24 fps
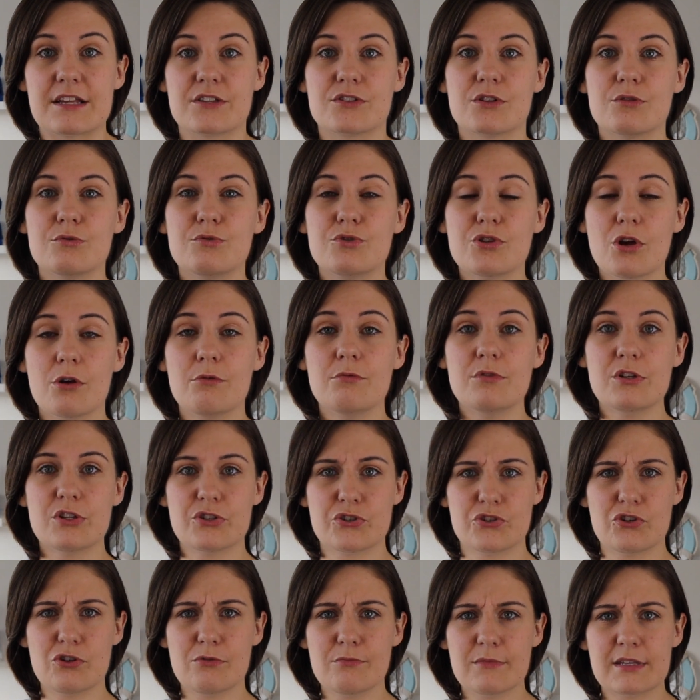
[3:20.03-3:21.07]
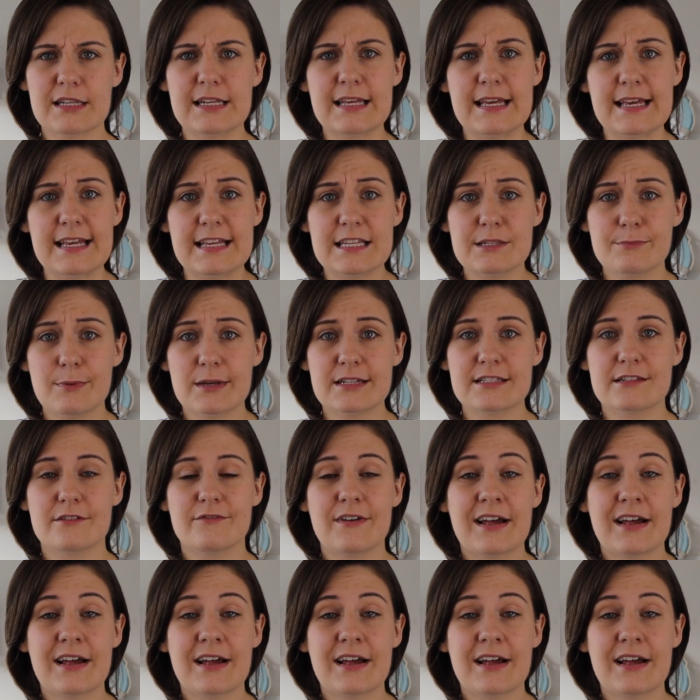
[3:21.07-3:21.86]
So don't assume that it is better